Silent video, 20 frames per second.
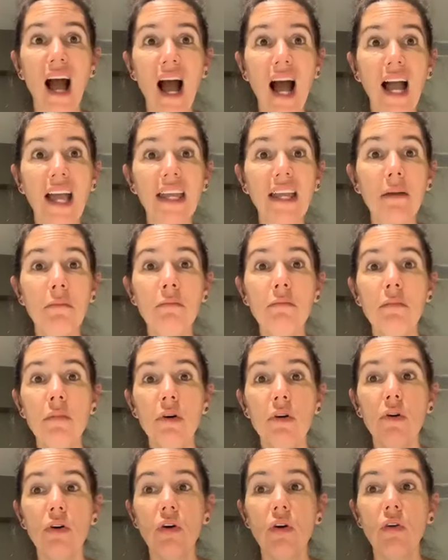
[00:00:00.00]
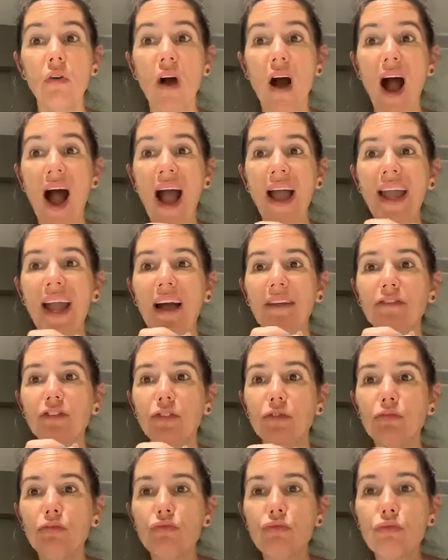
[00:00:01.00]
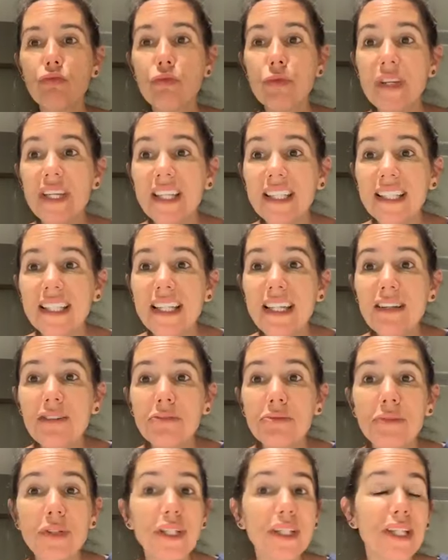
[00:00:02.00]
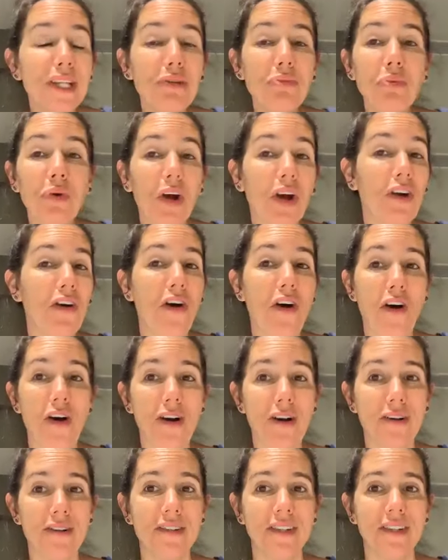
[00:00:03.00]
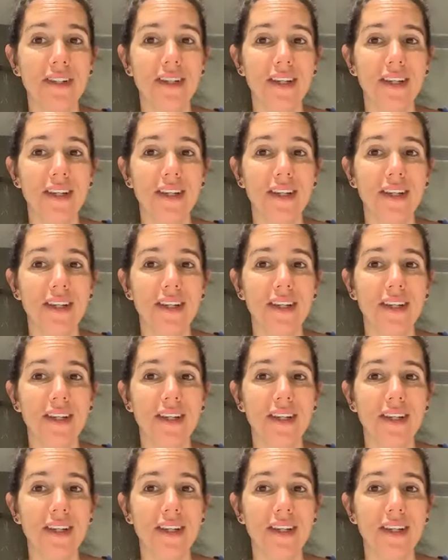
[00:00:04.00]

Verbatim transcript: I am, I have to really, really work hard